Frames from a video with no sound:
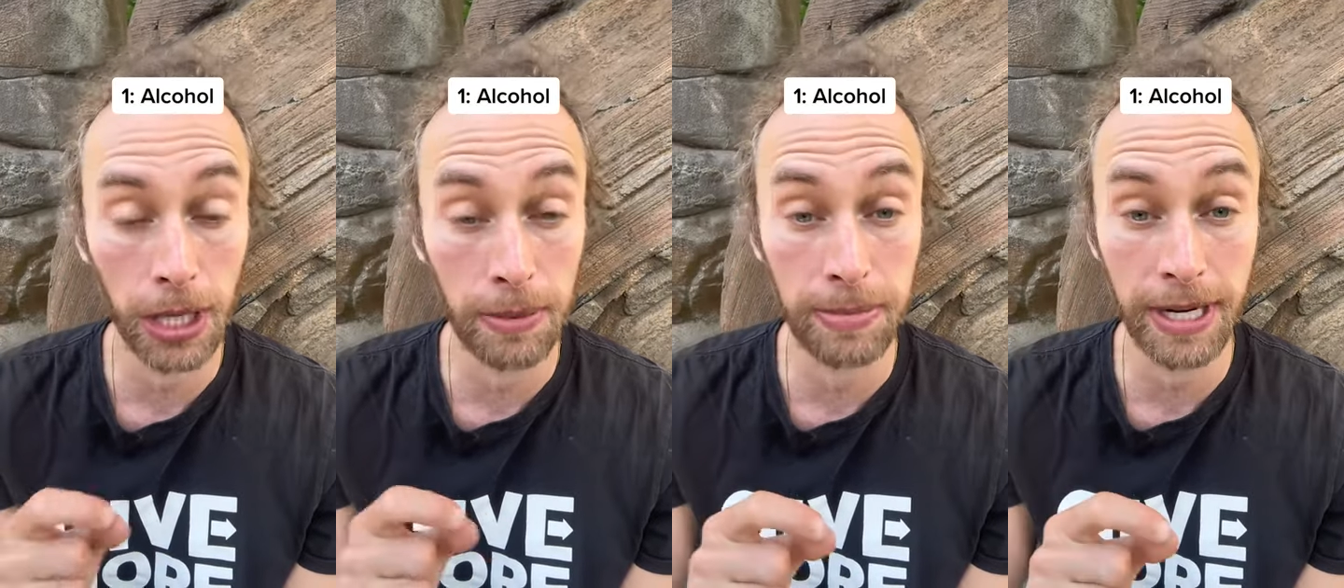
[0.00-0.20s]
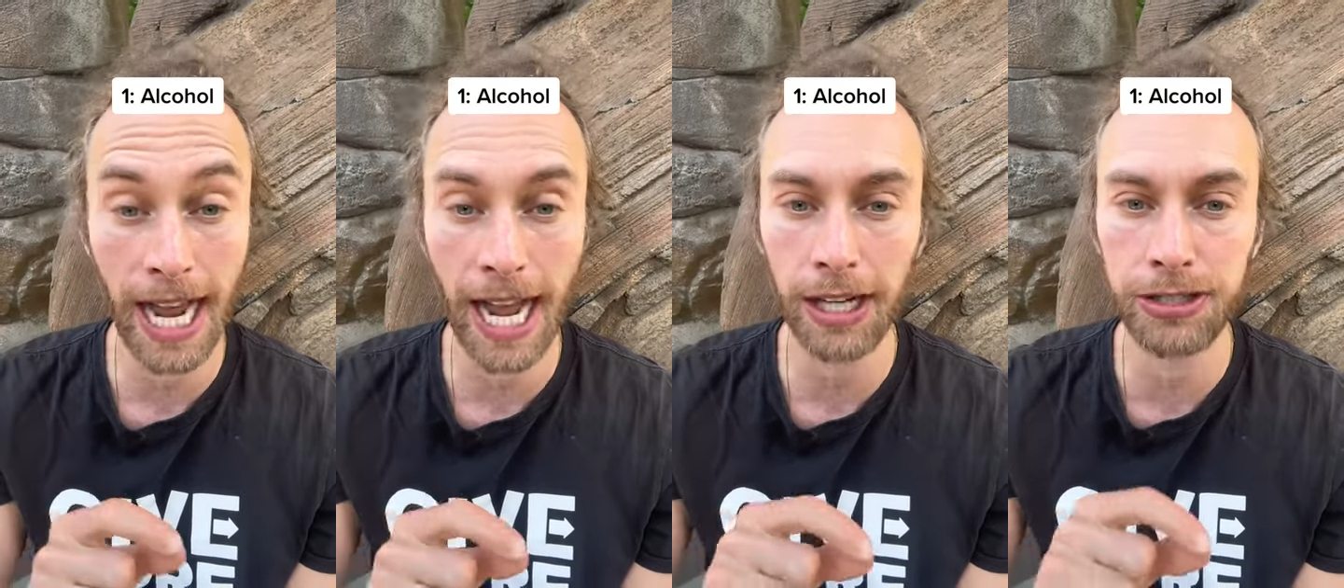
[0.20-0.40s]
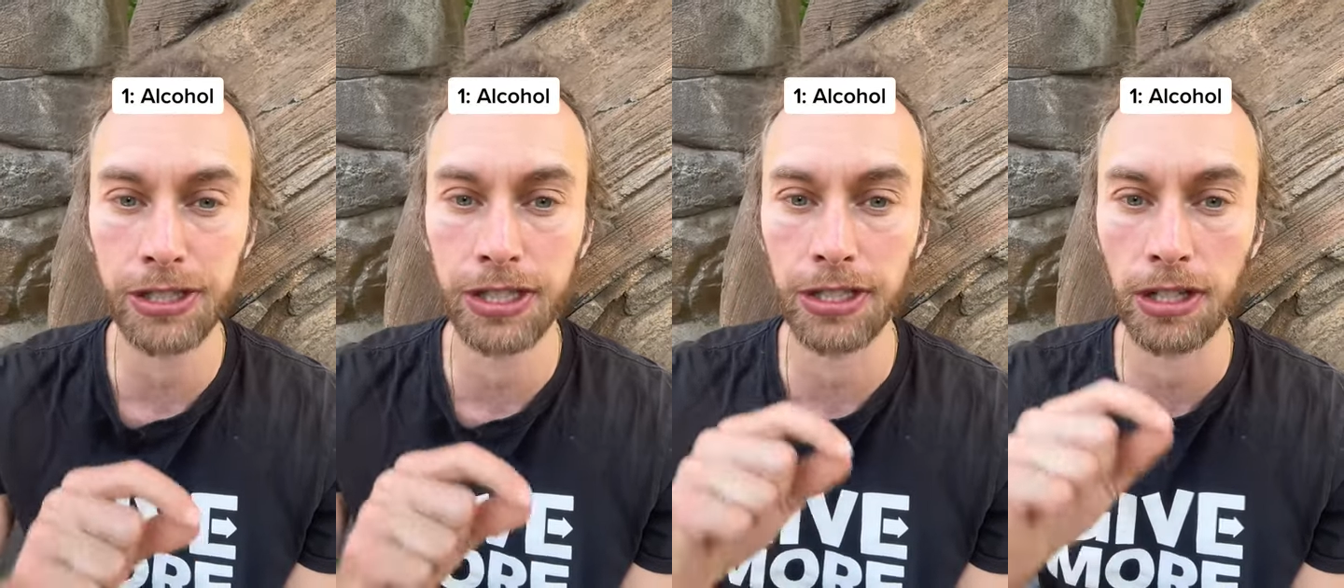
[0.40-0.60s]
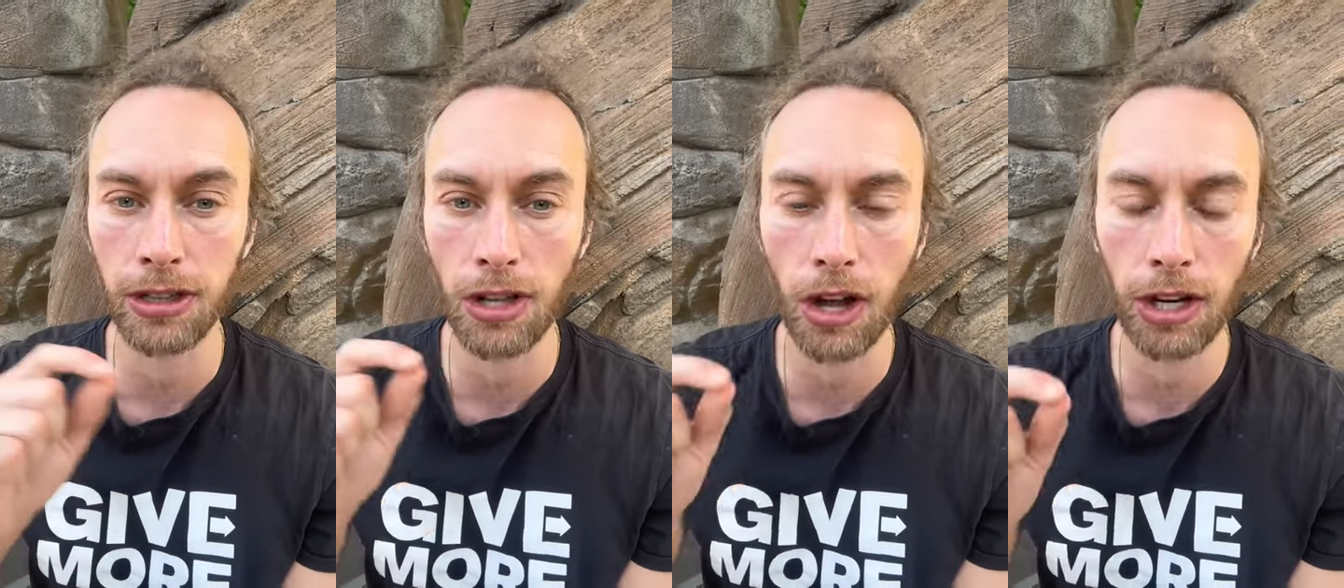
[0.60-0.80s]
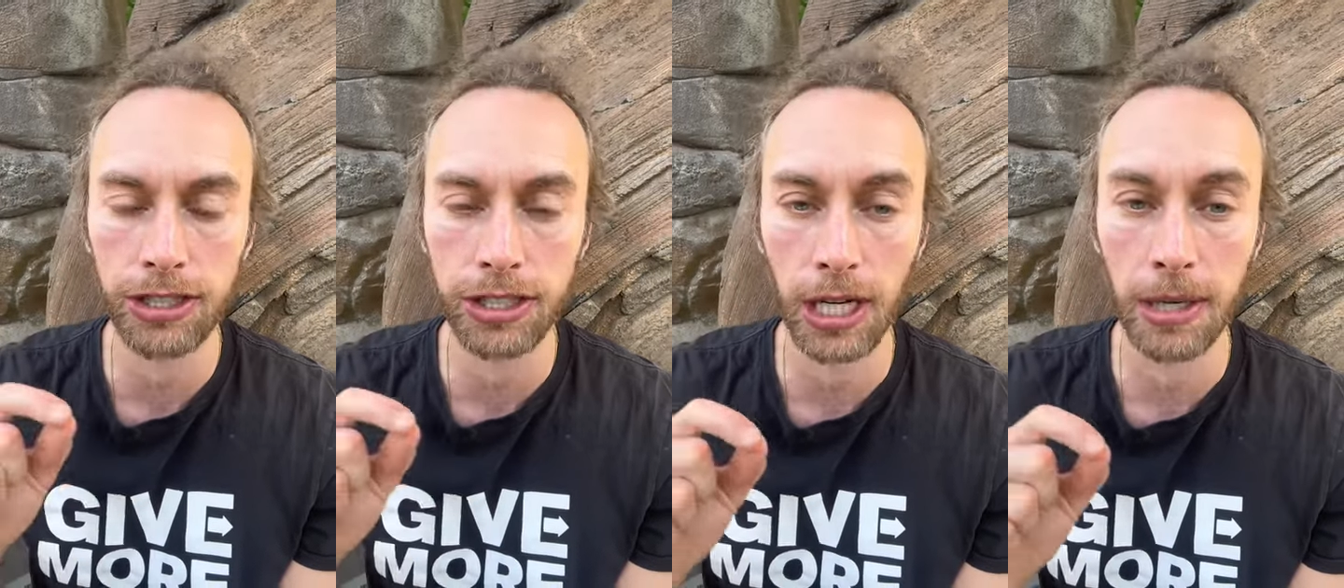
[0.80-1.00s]
but actually in the
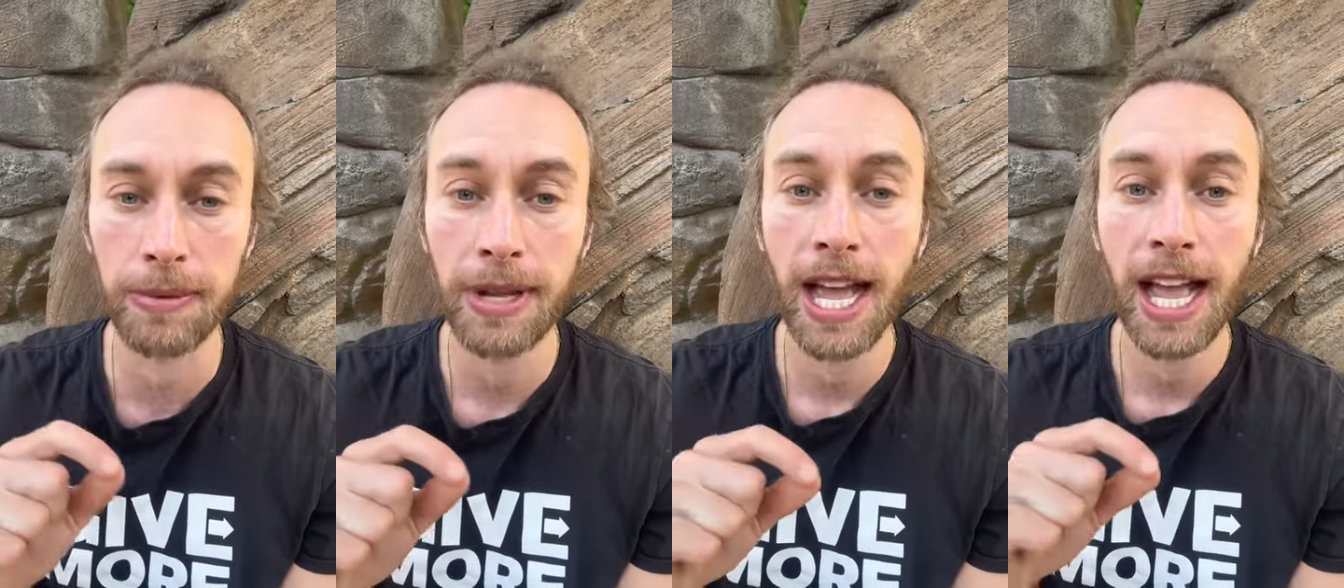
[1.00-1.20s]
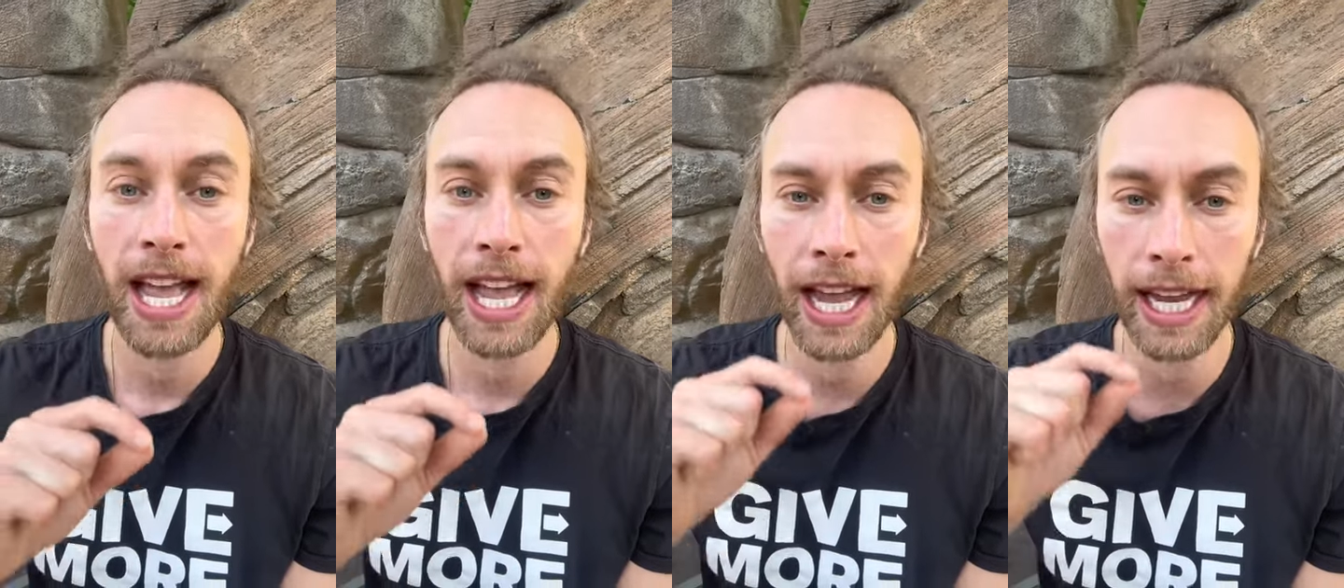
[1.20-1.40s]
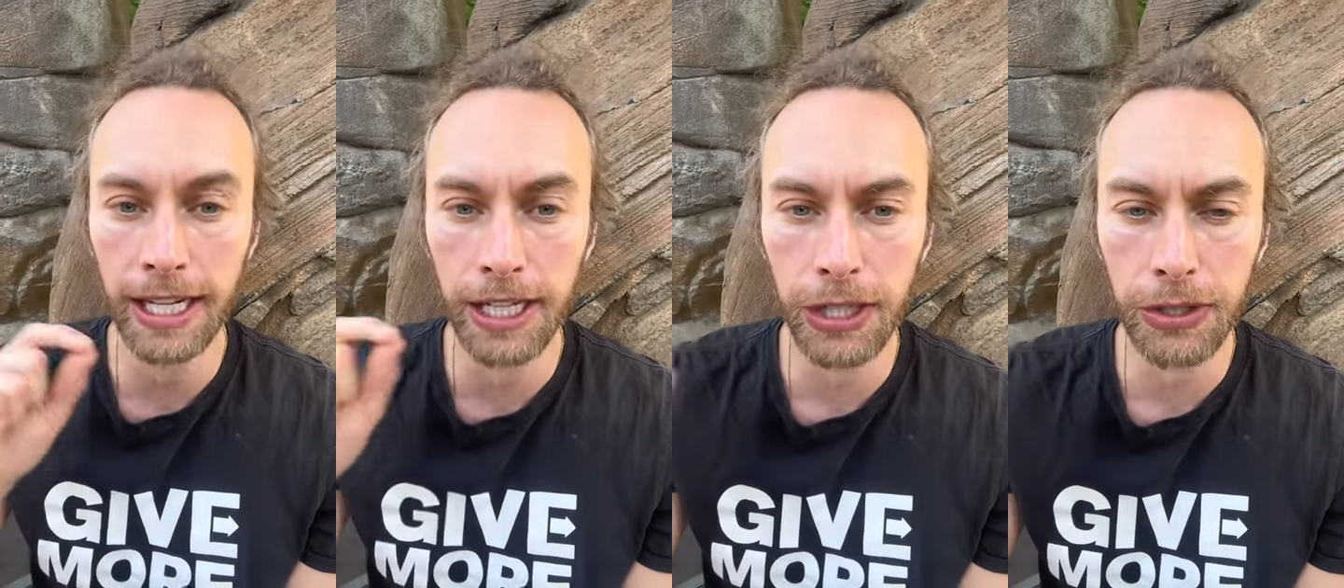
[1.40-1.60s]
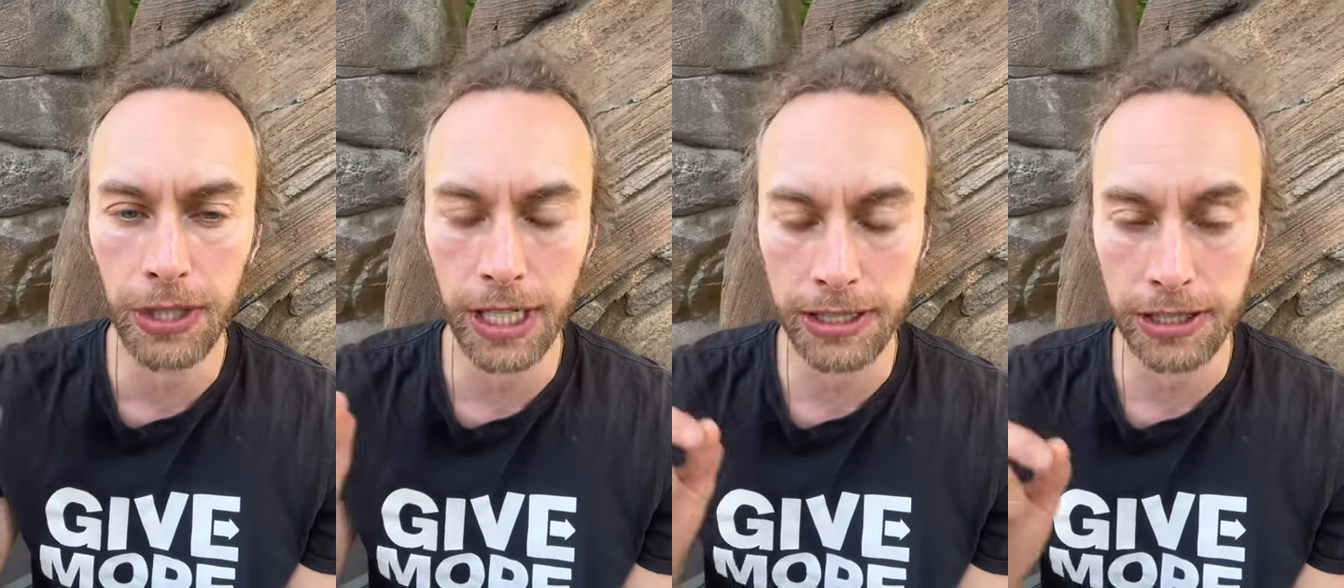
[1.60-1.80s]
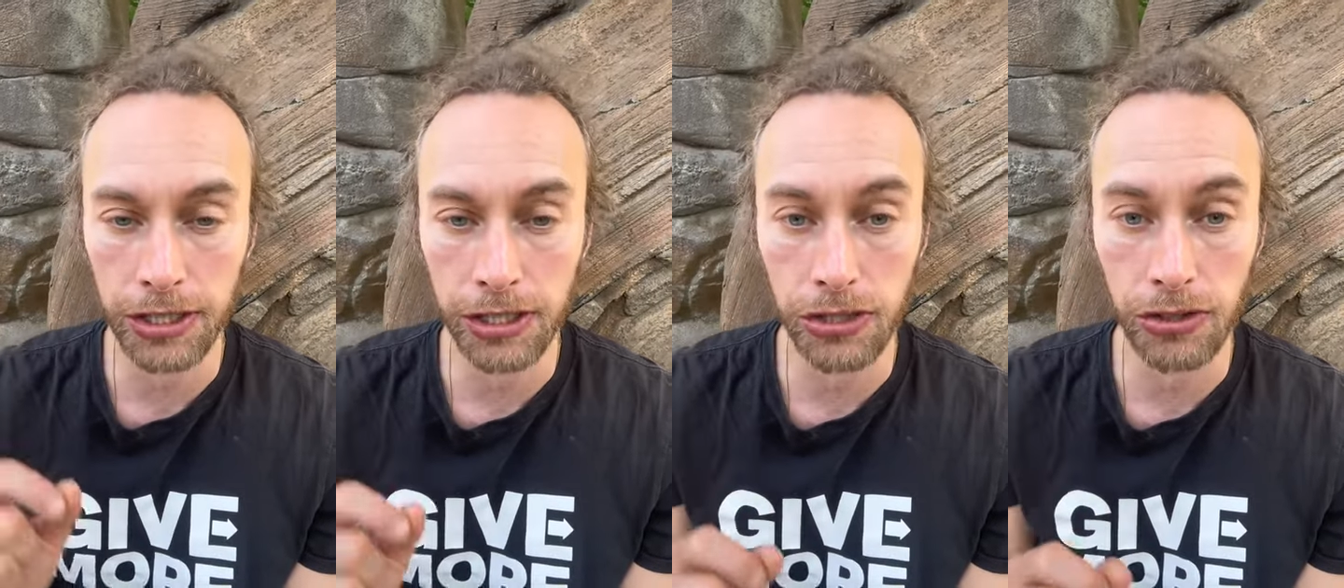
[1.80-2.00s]
long term, it
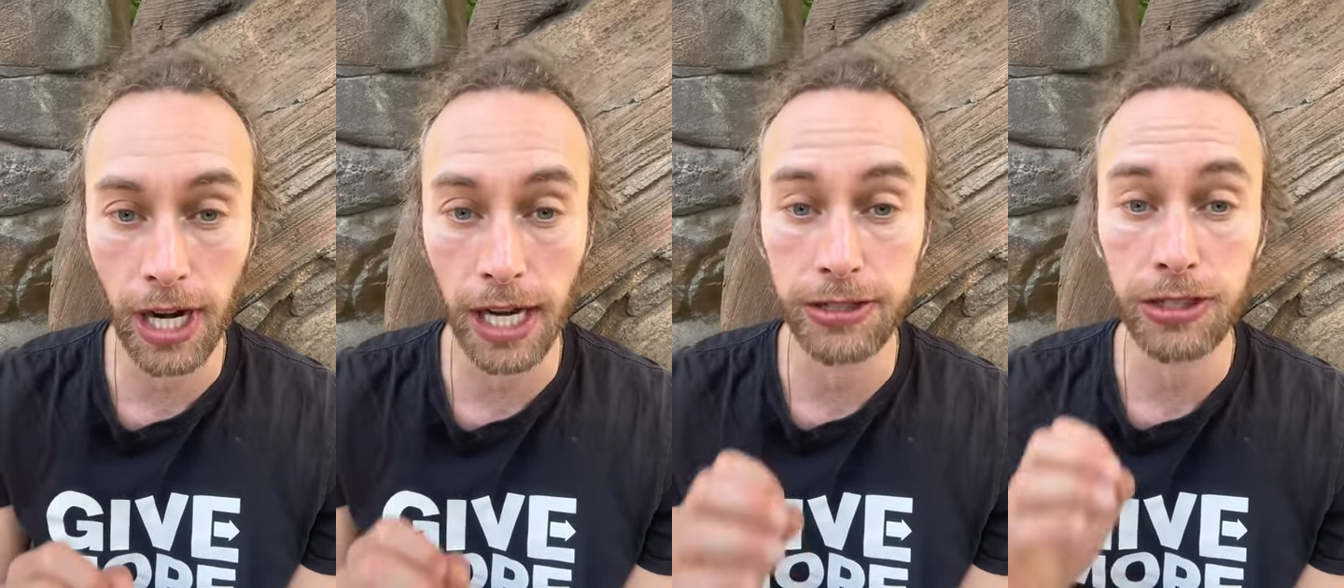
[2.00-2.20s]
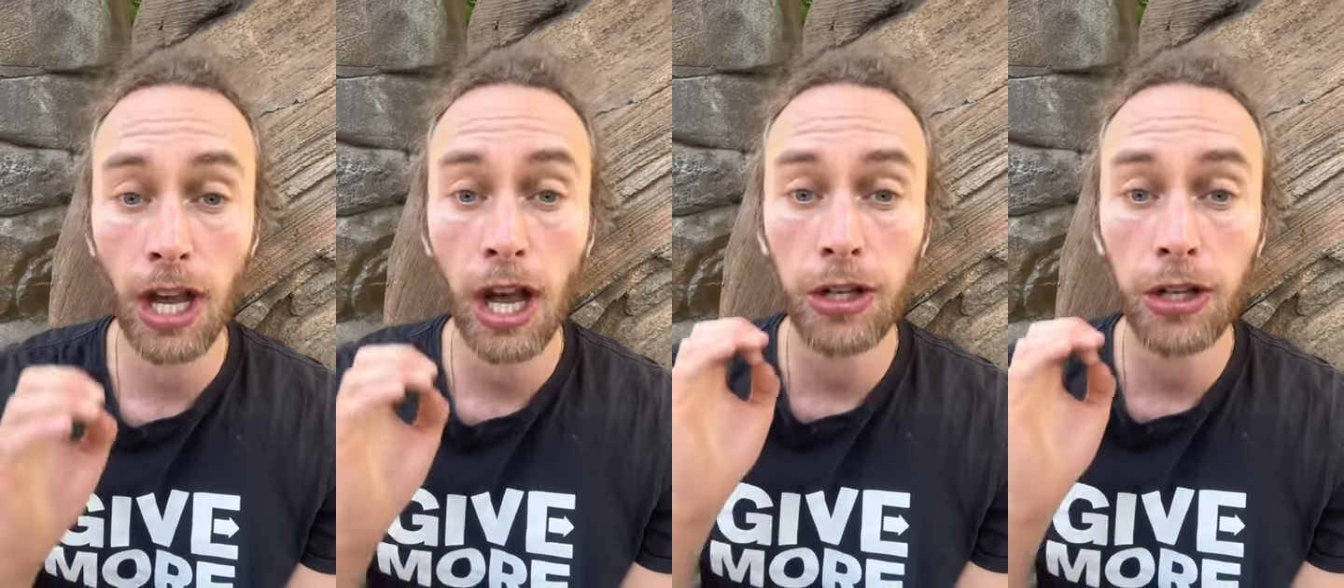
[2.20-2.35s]
increases stress.